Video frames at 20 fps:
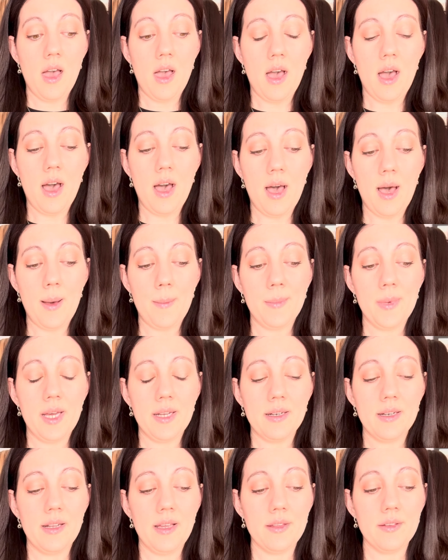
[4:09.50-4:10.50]

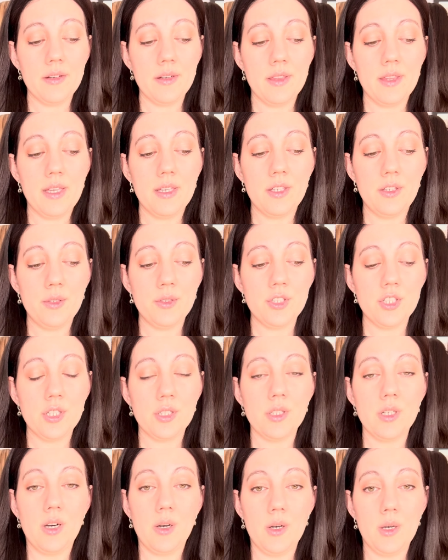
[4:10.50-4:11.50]
Another thing you
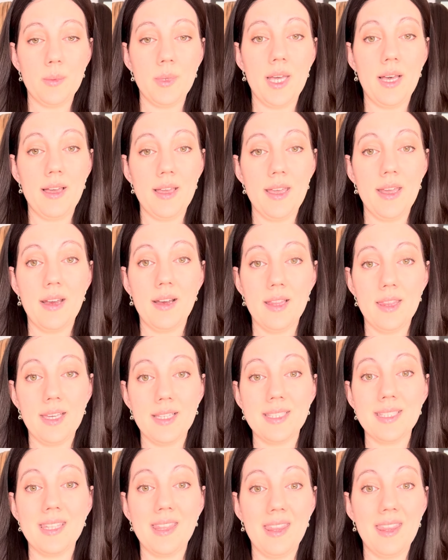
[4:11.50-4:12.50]
should know about hair
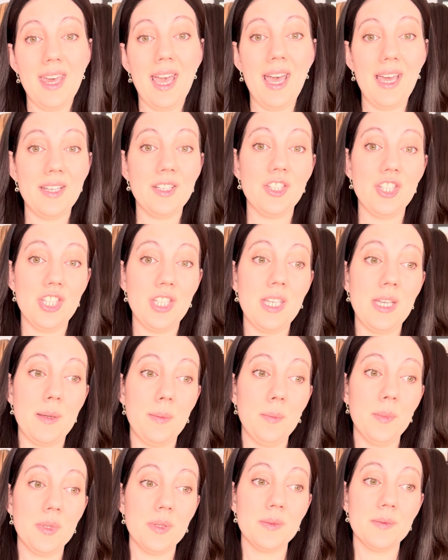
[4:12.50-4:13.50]
that's that
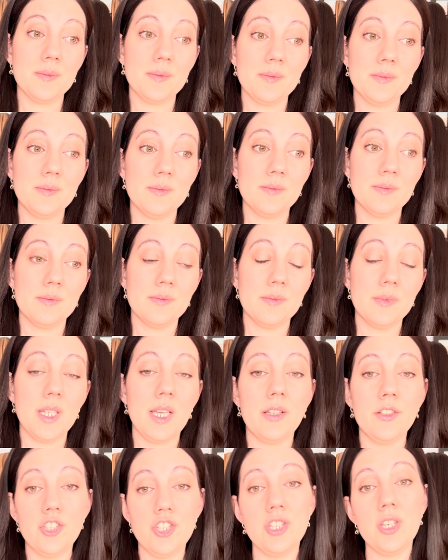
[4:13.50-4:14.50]
cheap,
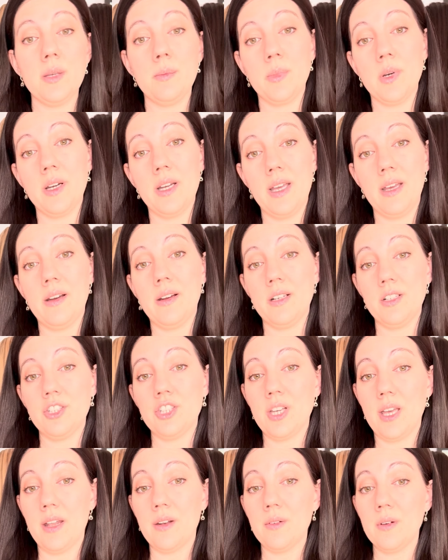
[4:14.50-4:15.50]
and cheaper hair in
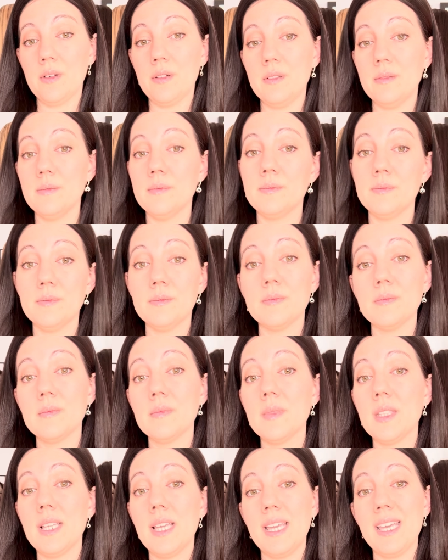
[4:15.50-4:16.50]
general,
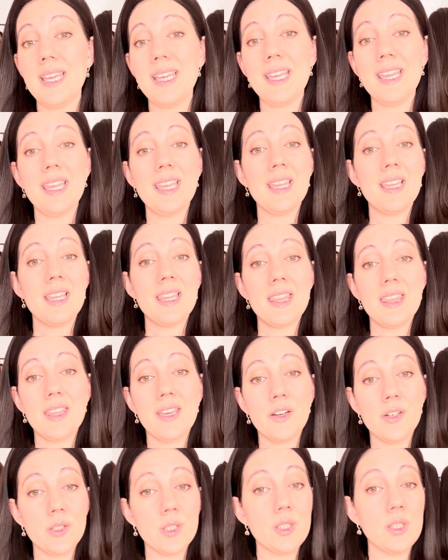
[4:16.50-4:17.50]

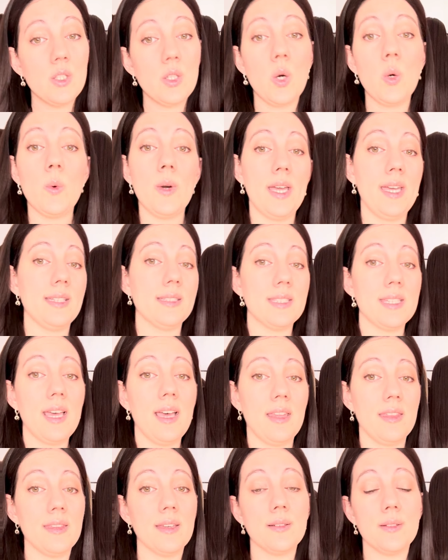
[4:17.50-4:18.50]
there is no way it's
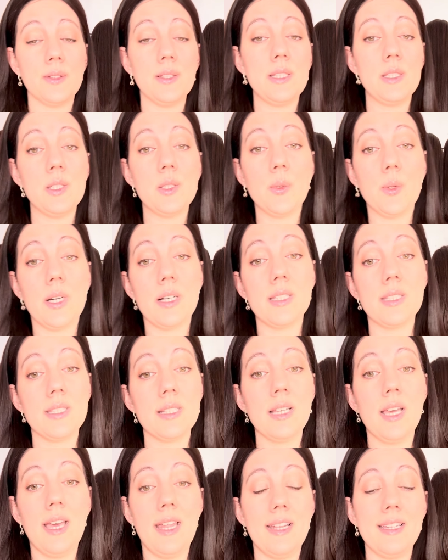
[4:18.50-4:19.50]
ethically sourced
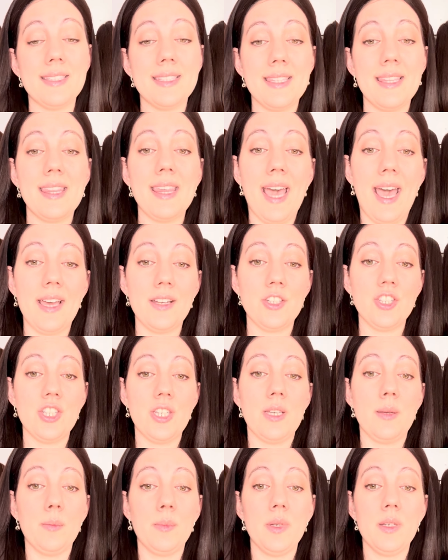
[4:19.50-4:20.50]
and it's that
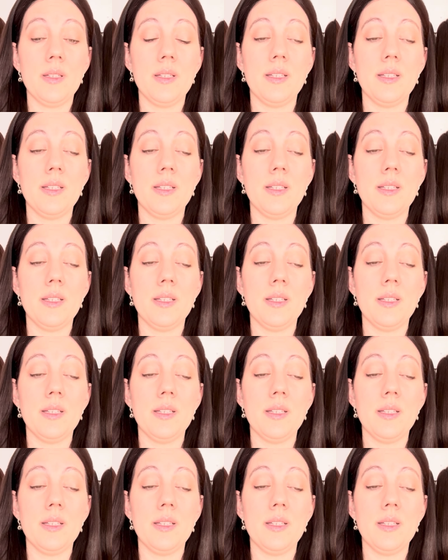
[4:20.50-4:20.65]
cheap.